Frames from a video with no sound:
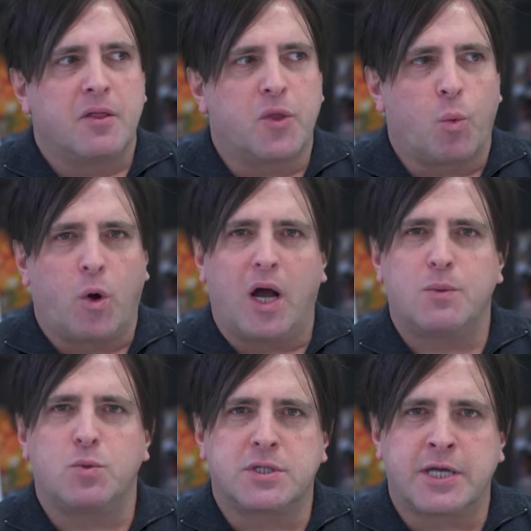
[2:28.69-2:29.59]
the why
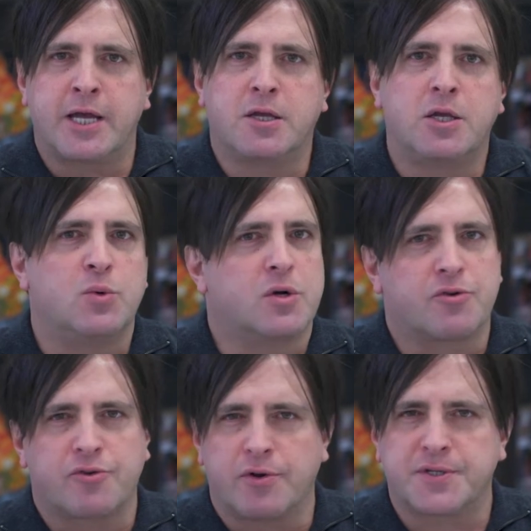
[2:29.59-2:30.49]
will take you
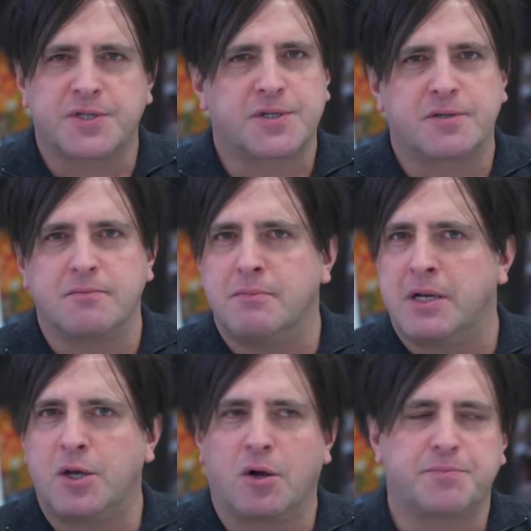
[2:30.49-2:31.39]
across
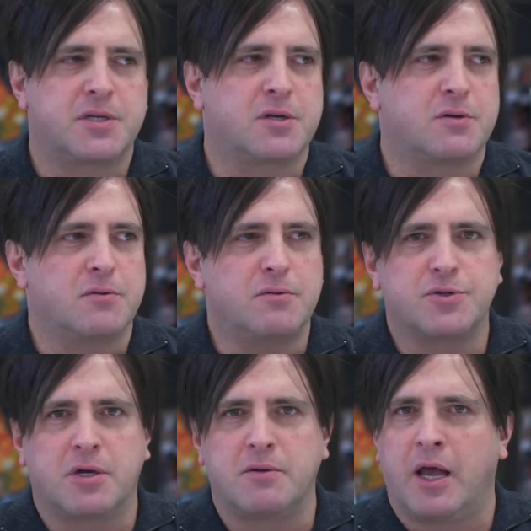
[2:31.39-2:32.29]
many
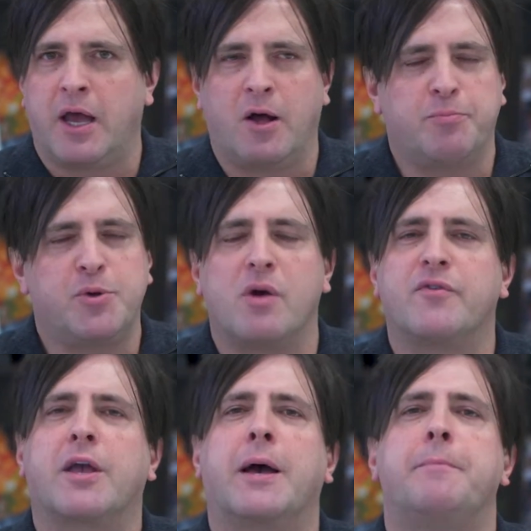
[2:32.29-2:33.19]
obstacles, help you
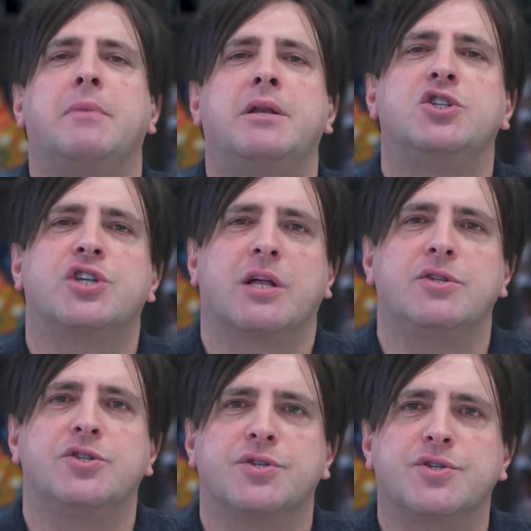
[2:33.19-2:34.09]
overcome many
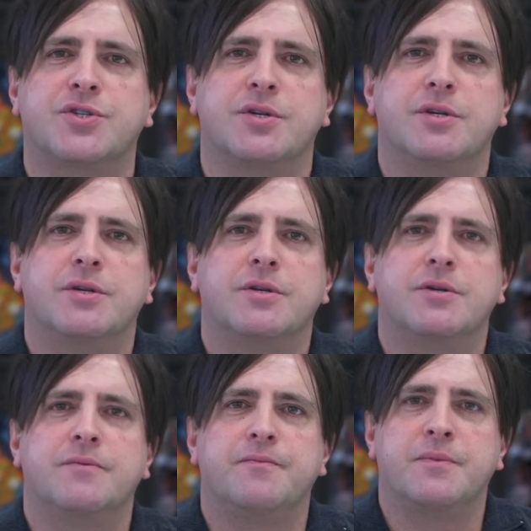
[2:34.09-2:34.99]
challenges
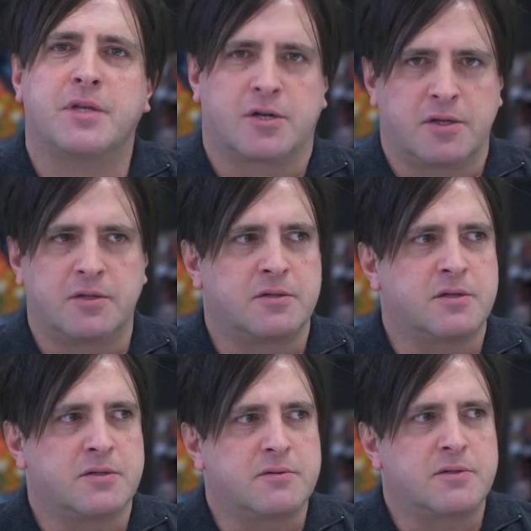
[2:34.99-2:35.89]

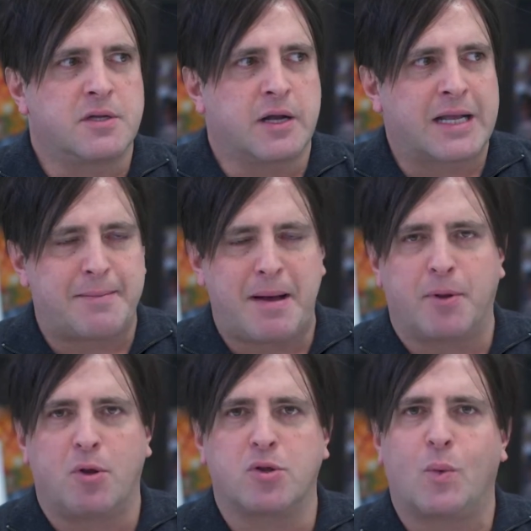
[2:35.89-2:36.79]
that come up
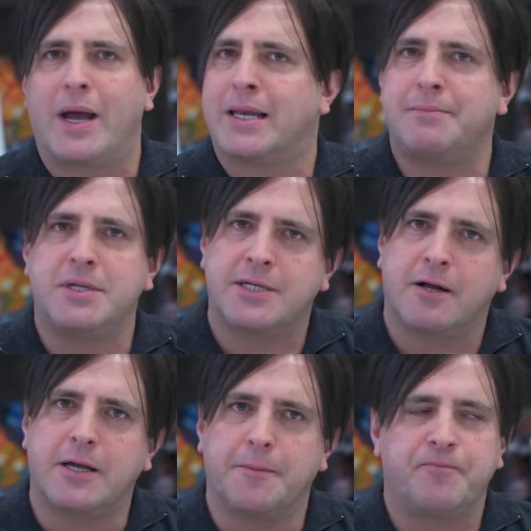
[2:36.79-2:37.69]
along the way. And let me
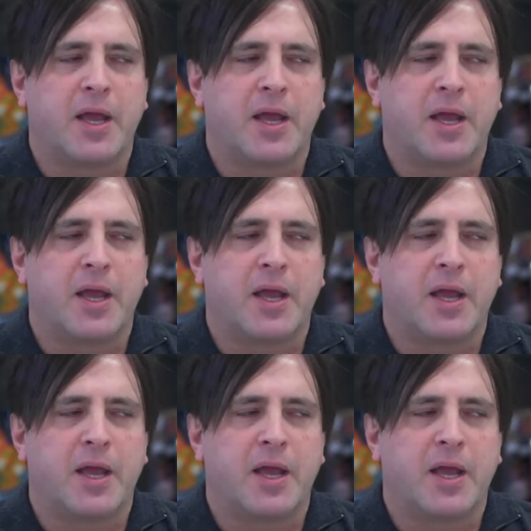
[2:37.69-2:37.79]
tell you,